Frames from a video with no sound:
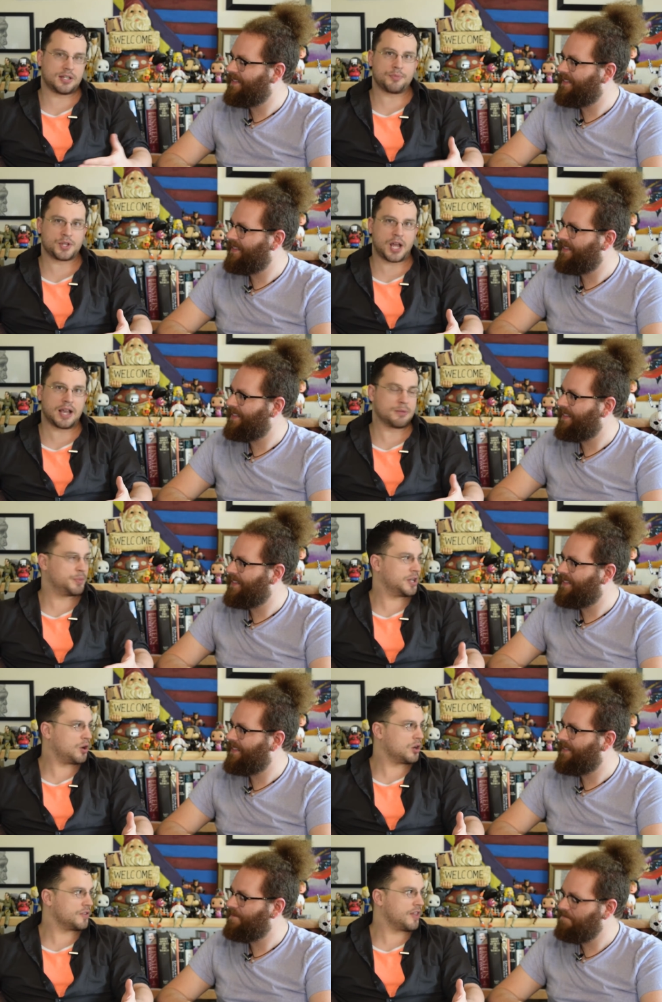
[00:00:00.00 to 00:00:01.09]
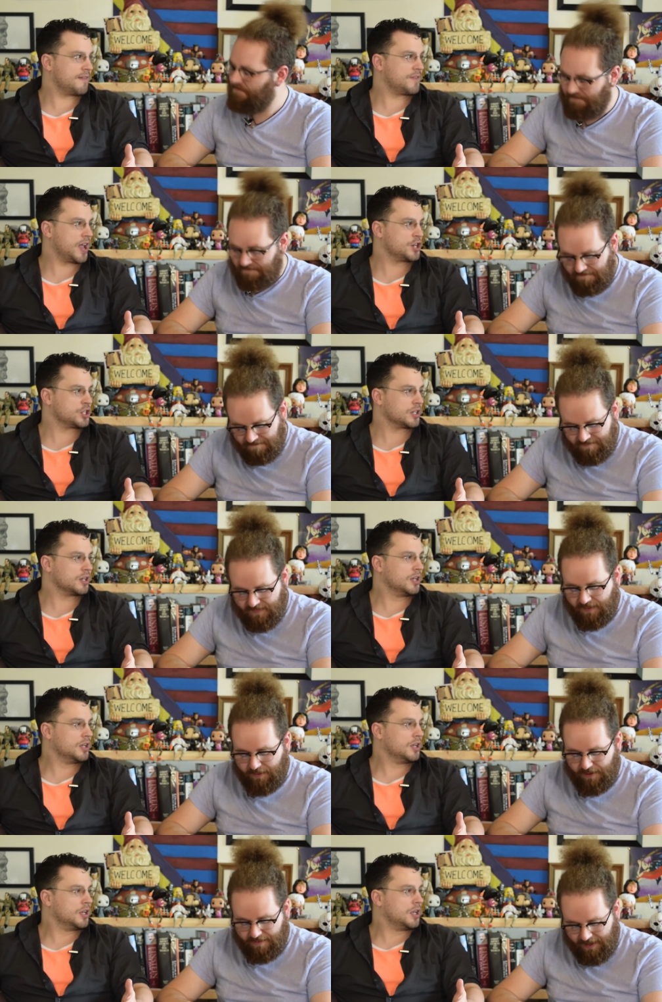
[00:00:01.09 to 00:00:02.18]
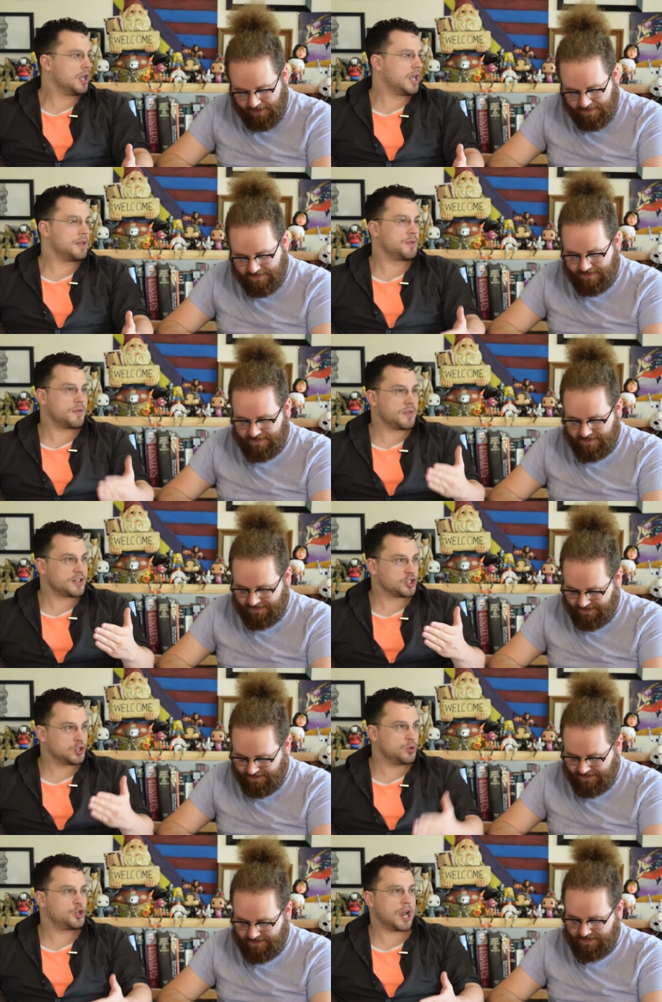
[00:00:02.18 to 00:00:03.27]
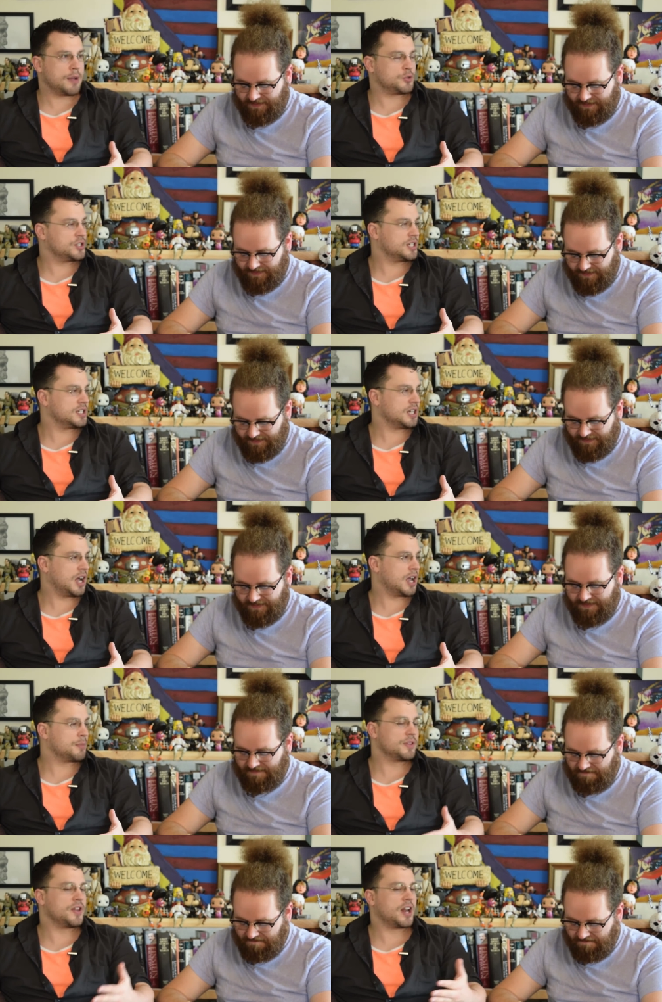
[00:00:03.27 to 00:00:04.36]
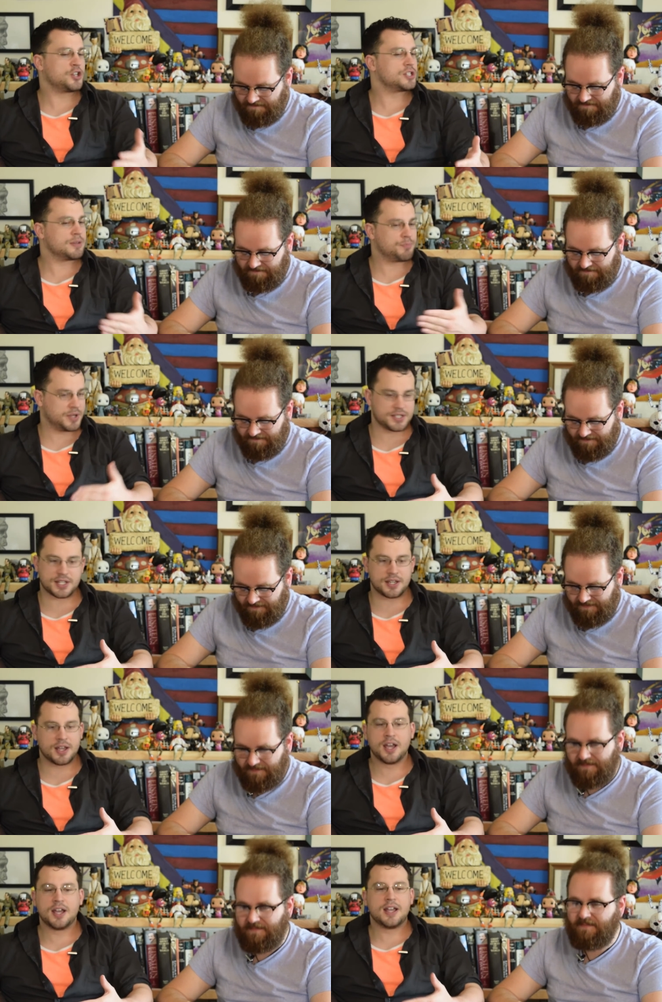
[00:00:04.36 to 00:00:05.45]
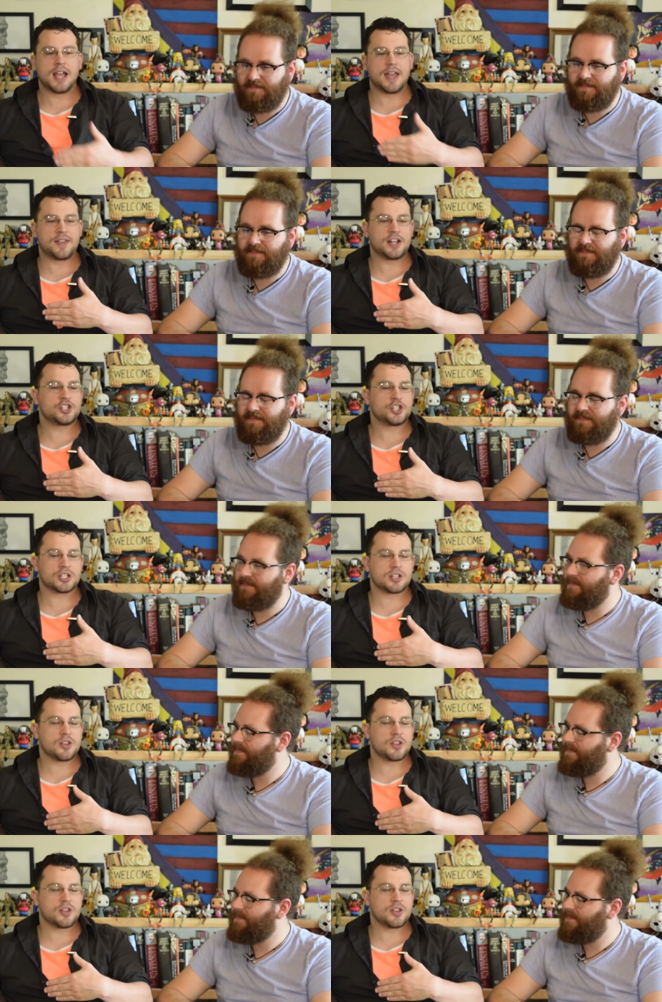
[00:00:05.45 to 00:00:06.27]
Speaker 1: something I can pick on in that fashion. Very fair. And, and that's two chapters at a time. And then I just get pissy. And then it's just